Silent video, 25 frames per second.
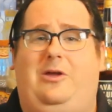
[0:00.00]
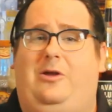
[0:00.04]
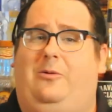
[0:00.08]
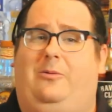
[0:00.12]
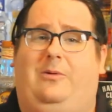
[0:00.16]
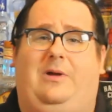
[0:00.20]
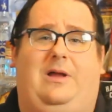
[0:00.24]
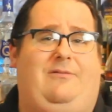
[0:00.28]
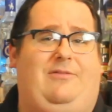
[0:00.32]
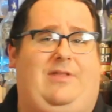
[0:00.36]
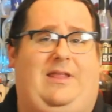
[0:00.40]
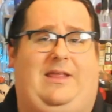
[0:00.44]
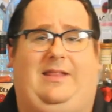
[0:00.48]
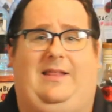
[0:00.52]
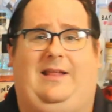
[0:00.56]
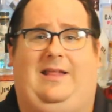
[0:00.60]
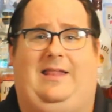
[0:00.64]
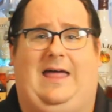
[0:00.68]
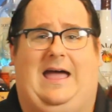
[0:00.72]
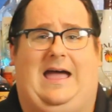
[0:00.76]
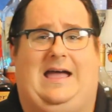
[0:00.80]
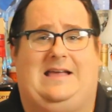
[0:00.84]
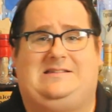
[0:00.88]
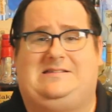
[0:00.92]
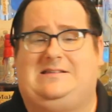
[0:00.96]
We got everything in the
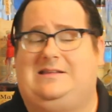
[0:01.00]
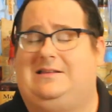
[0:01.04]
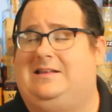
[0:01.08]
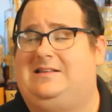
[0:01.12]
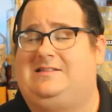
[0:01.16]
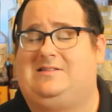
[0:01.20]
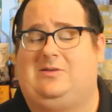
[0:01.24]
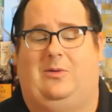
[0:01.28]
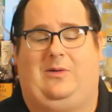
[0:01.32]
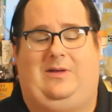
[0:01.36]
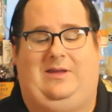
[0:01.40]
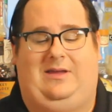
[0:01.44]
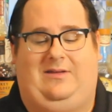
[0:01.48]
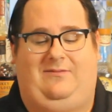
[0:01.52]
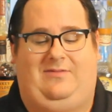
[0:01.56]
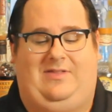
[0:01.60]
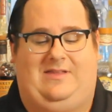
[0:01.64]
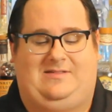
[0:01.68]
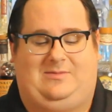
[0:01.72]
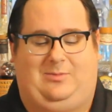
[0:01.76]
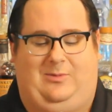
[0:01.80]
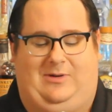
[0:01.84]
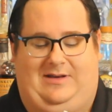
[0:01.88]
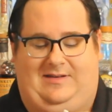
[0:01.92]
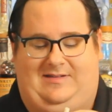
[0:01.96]
glass. Let's go ahead and give
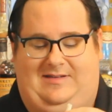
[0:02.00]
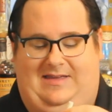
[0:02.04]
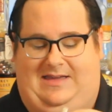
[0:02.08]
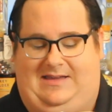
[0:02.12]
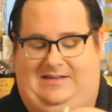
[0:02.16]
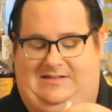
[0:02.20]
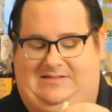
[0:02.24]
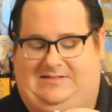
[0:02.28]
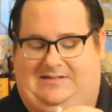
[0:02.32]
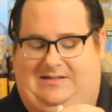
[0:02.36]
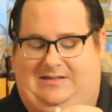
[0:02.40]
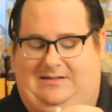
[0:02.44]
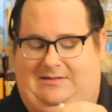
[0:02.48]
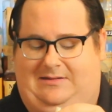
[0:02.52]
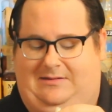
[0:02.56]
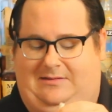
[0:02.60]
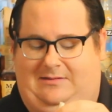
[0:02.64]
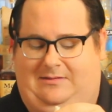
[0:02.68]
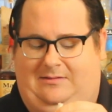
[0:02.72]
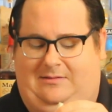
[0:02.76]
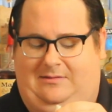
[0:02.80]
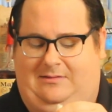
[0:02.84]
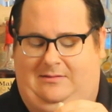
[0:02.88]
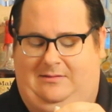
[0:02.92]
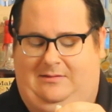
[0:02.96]
this one a taste.
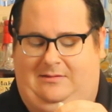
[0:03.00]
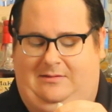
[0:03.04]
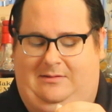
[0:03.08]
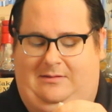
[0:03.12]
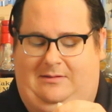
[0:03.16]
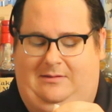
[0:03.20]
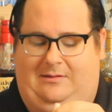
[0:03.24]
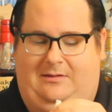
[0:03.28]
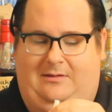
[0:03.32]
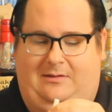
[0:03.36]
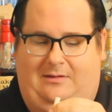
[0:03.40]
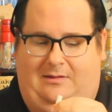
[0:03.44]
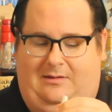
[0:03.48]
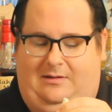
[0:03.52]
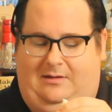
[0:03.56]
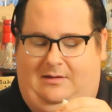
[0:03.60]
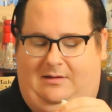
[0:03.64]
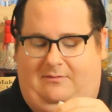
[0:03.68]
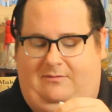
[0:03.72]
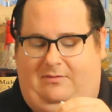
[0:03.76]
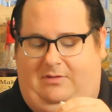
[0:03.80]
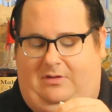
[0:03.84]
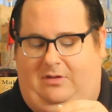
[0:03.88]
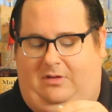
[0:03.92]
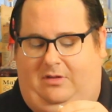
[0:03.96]

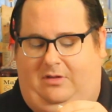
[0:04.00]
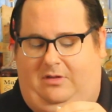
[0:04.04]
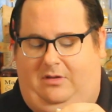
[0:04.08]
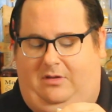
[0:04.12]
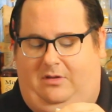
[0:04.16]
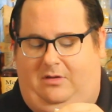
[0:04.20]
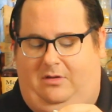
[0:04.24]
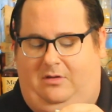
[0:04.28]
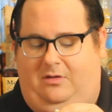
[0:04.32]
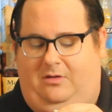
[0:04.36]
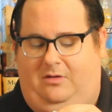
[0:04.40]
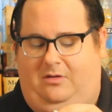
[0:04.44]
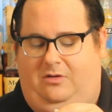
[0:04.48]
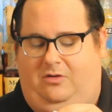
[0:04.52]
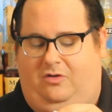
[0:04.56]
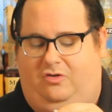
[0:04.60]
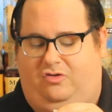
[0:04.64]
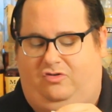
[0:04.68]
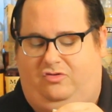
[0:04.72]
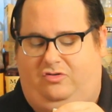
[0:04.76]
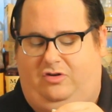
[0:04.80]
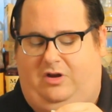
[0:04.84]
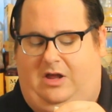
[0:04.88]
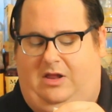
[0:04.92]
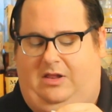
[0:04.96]
A little
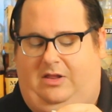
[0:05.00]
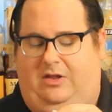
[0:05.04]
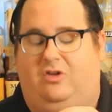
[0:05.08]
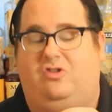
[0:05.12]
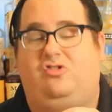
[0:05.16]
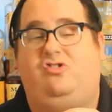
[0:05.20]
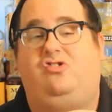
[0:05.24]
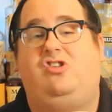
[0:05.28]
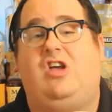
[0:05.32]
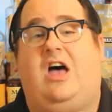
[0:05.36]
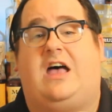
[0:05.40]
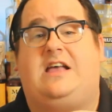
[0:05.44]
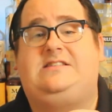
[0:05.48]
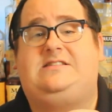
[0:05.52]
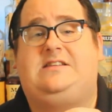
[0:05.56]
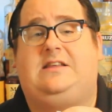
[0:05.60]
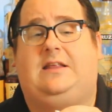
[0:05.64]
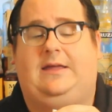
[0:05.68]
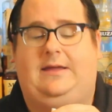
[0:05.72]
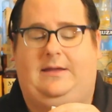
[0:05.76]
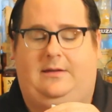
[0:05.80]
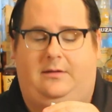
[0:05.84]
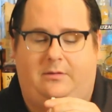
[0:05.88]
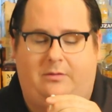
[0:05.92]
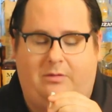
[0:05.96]
straw, a little
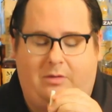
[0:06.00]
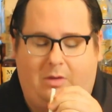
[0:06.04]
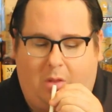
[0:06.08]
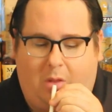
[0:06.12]
jostlet.